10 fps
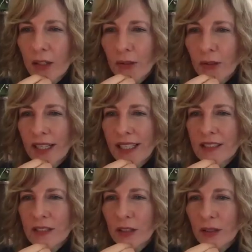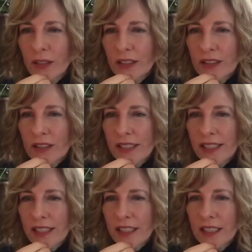Okay, so it looks like
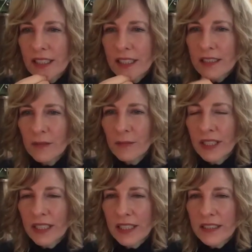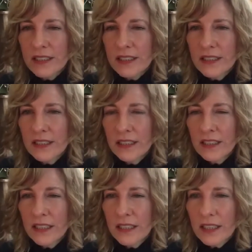somebody's
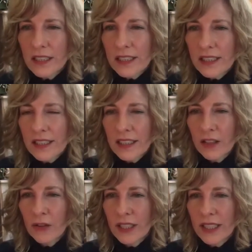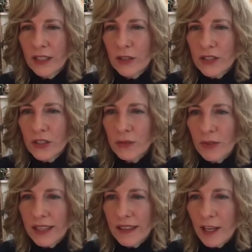agreeing Chris should
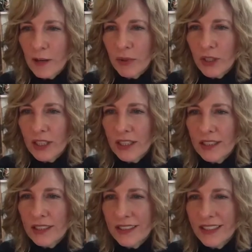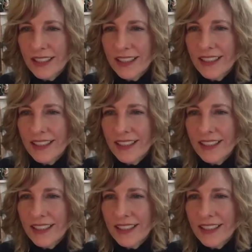write that book on